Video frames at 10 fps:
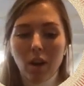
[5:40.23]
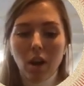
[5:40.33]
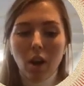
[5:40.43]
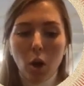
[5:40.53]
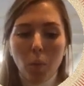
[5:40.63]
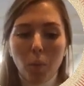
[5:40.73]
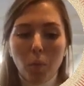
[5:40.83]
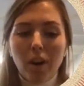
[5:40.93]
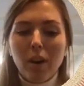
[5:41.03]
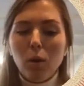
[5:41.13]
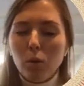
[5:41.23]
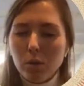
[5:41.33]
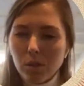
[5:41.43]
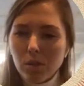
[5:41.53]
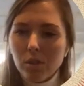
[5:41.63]
What I
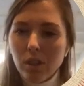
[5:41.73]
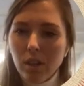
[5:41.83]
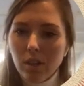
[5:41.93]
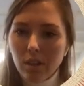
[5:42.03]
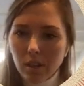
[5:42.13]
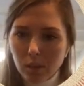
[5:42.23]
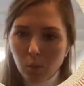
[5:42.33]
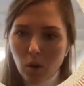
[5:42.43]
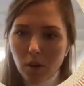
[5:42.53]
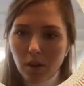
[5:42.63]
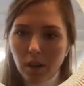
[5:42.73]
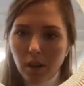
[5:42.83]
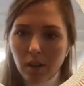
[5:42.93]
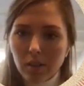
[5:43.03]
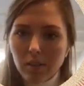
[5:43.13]
also see in this one
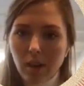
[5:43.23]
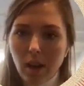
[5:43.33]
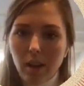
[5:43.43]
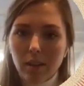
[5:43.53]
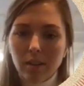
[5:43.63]
is that